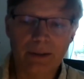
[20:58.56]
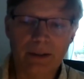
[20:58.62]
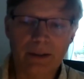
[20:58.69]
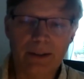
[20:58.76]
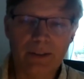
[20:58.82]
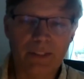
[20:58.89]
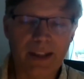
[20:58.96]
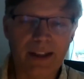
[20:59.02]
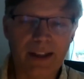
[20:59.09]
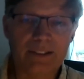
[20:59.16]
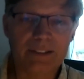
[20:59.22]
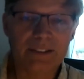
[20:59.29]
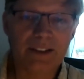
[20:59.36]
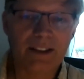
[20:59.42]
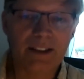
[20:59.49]

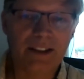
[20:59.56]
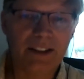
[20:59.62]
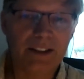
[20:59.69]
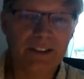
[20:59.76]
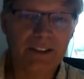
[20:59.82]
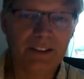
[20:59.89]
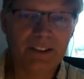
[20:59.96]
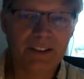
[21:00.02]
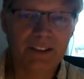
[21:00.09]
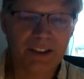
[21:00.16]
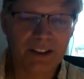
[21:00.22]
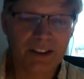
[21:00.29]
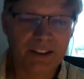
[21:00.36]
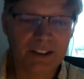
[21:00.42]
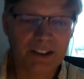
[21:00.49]
That in
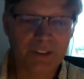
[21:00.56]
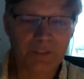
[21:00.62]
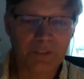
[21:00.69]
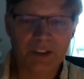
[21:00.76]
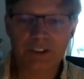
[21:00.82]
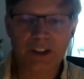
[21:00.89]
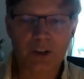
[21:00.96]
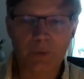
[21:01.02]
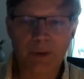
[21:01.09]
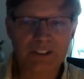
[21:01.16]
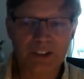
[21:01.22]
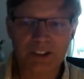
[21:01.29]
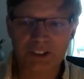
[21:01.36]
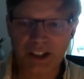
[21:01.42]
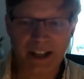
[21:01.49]
the Convention on the Rights
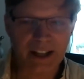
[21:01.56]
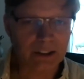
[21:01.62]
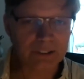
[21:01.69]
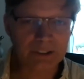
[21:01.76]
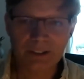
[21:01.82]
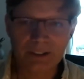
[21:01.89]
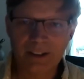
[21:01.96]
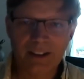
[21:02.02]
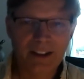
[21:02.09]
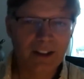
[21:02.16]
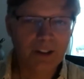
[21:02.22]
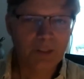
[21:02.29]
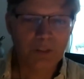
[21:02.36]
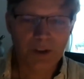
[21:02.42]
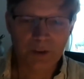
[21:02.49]
of the Child,
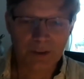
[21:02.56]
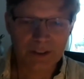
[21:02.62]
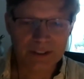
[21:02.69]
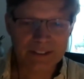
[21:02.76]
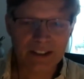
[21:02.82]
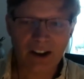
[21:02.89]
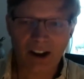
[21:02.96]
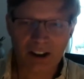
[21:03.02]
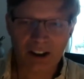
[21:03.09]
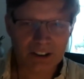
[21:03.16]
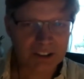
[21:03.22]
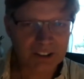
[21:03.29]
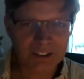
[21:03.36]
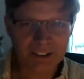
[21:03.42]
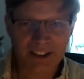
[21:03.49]
there is an
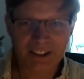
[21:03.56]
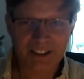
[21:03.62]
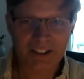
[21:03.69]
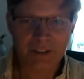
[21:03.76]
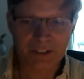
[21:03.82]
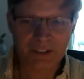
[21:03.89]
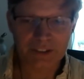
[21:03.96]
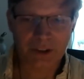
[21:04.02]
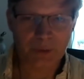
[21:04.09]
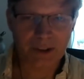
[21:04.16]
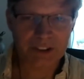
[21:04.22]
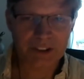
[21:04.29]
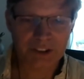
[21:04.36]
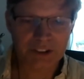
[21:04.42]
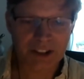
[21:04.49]
article in the Convention on the
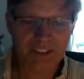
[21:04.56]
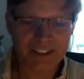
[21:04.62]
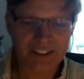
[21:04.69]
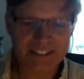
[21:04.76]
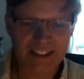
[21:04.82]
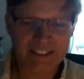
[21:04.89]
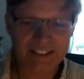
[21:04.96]
Rights of the Child that says